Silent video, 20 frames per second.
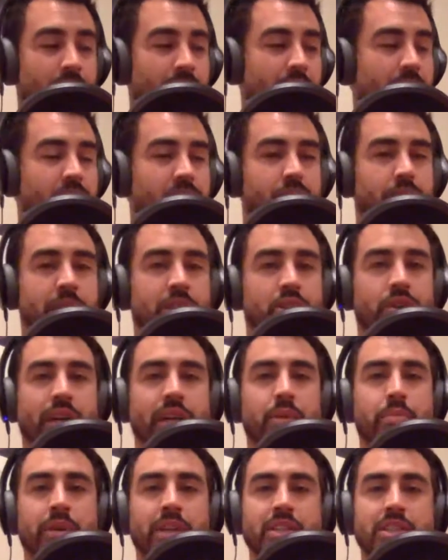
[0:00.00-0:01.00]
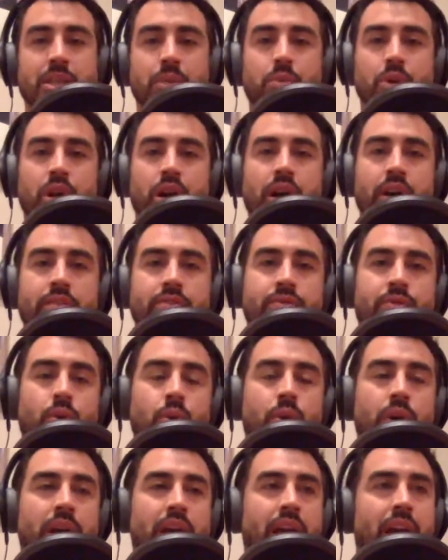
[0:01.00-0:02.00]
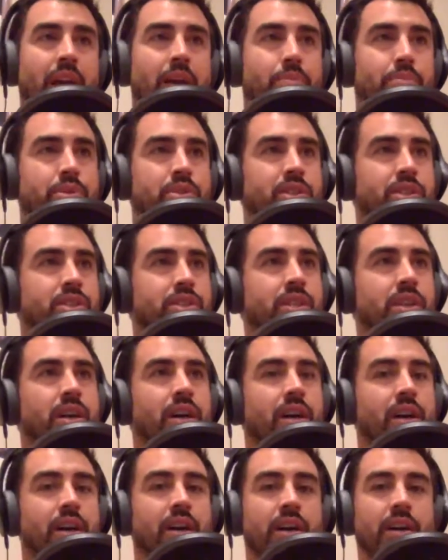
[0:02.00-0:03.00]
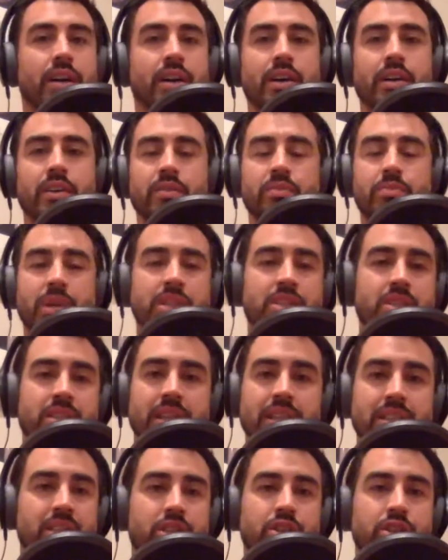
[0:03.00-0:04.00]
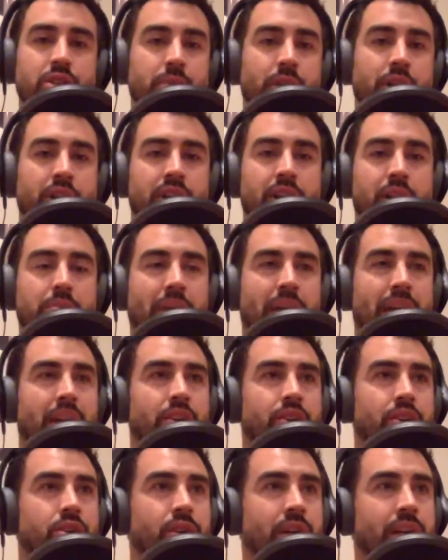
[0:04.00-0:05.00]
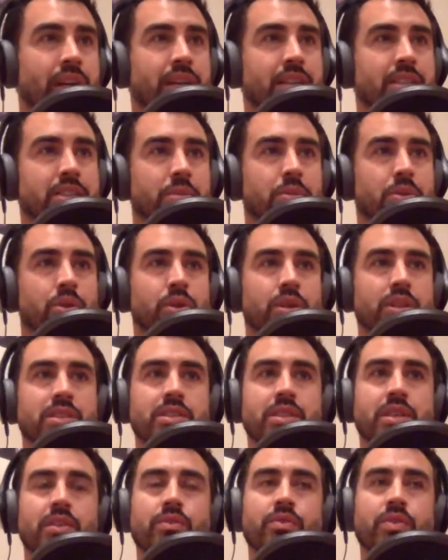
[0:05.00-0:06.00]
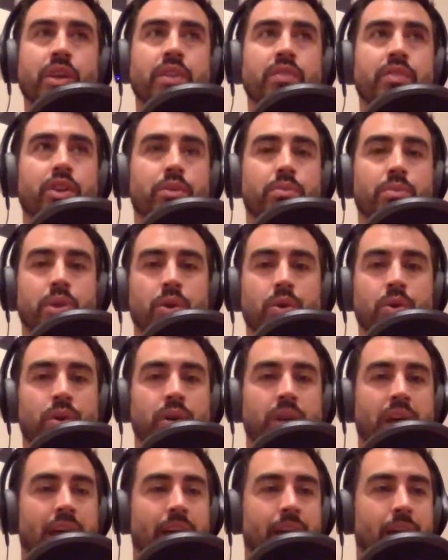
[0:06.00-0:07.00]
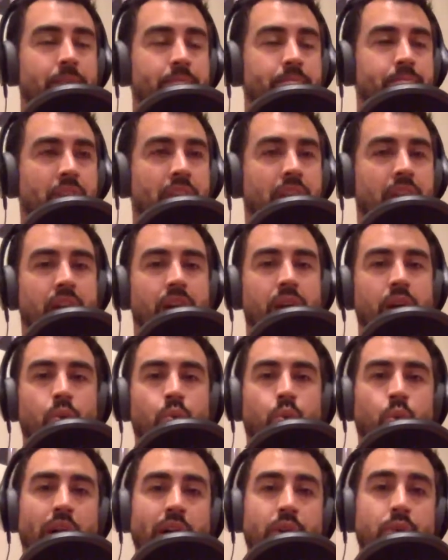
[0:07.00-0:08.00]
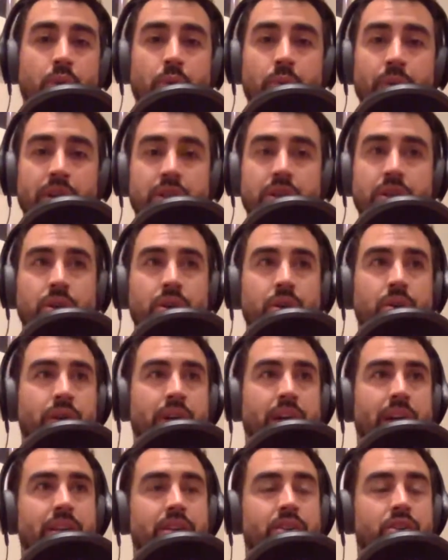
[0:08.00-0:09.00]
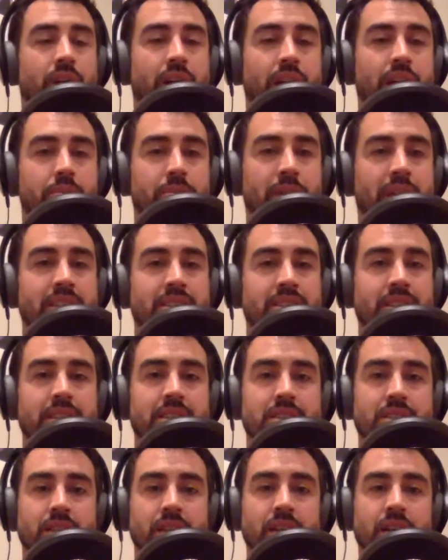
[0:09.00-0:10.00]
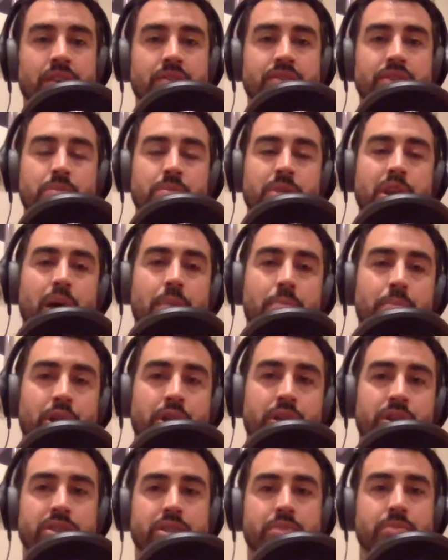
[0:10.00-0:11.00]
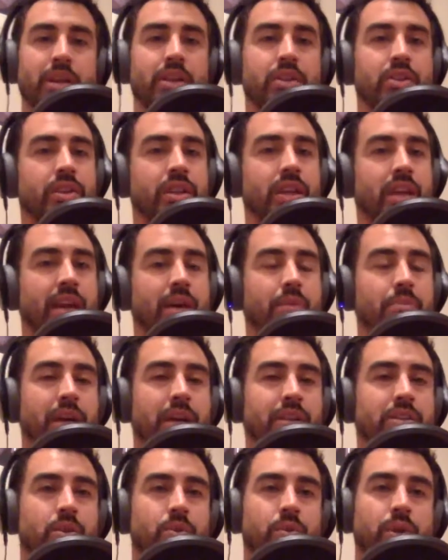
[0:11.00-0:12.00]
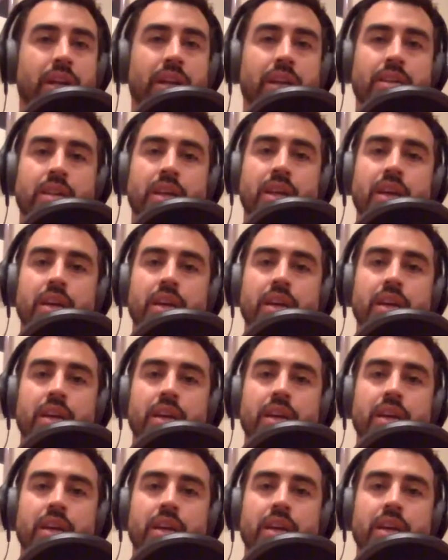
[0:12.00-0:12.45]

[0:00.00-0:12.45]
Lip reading: I've been trying to bring someone on for a position of basically a digital marketing manager, trying to get someone who can sit in front of a computer and watch what we do and try to make sense of some numbers and make sure that campaigns are running